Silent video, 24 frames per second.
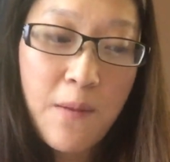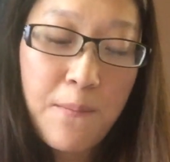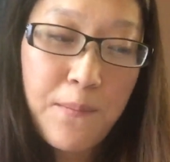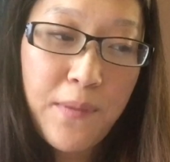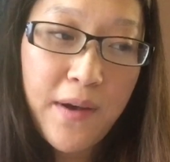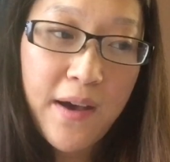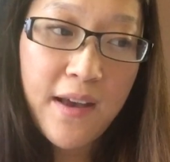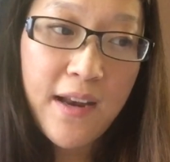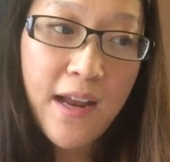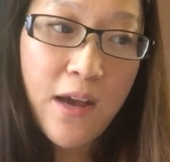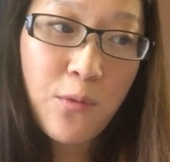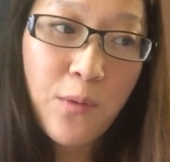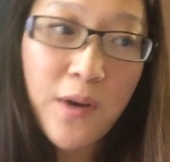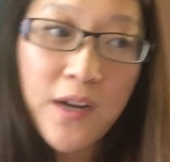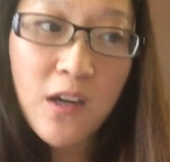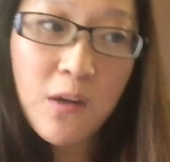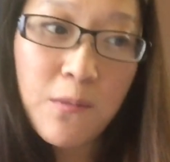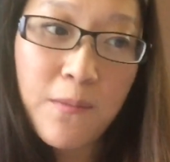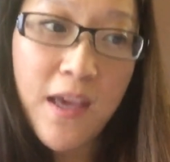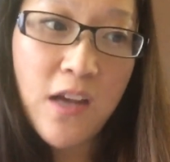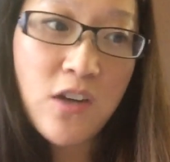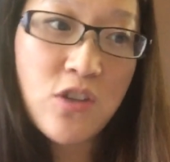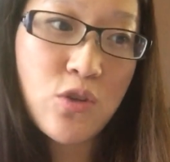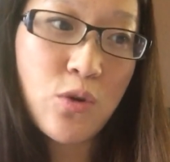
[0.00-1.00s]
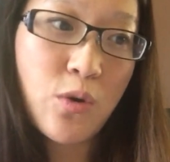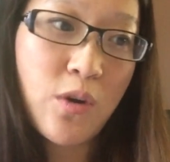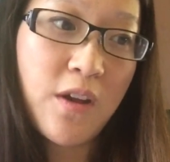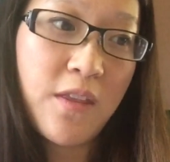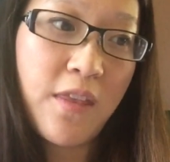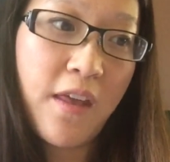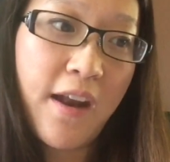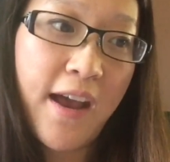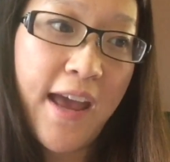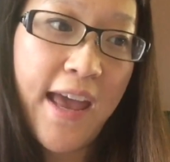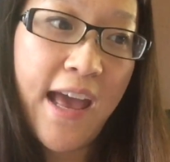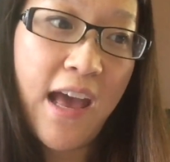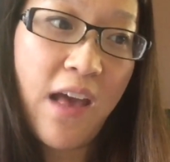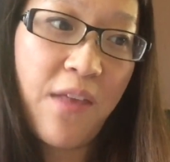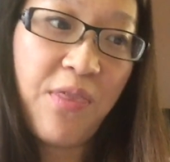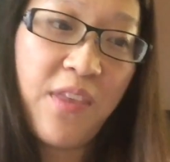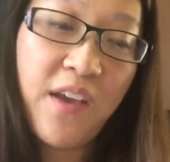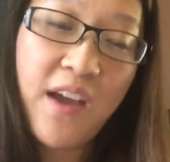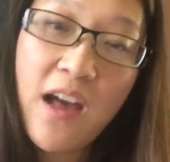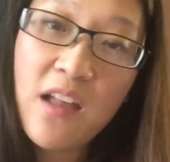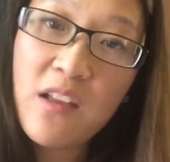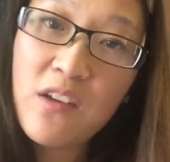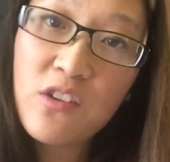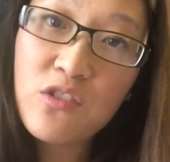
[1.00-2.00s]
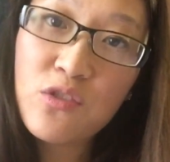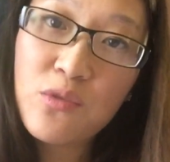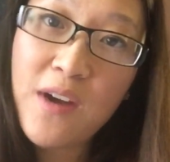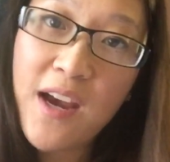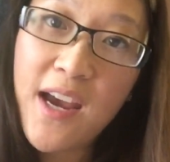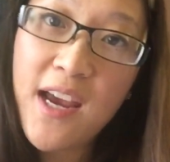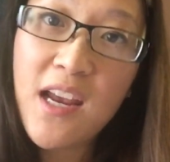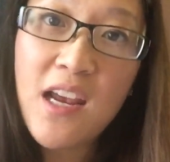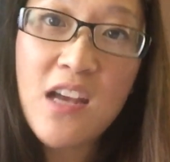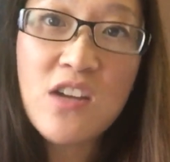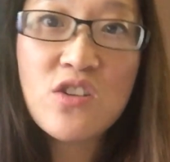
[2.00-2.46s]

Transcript: but I wanted to make sure that I had the colors right